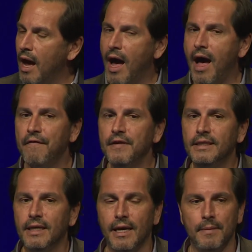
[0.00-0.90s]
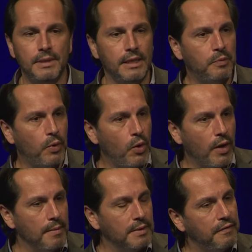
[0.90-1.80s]
Oftentimes, these
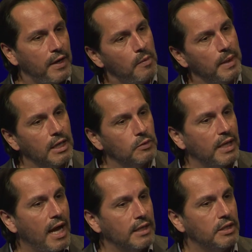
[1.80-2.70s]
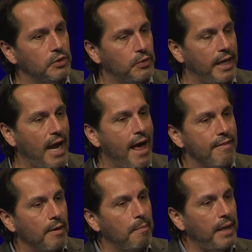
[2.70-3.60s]
programs fail because we concentrate on
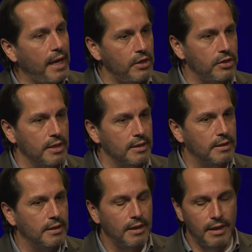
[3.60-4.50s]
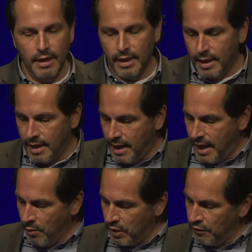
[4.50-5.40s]
the patient.
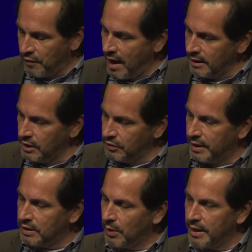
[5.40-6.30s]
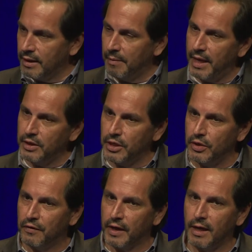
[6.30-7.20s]
And when you concentrate solely on the patient, you
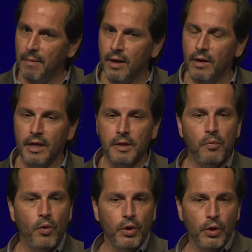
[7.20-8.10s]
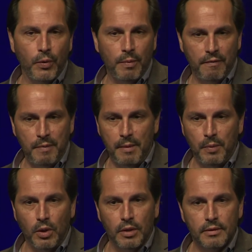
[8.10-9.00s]
forget about an important group of
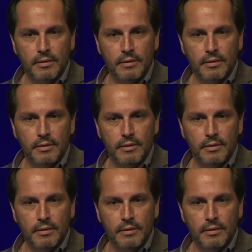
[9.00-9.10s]
people,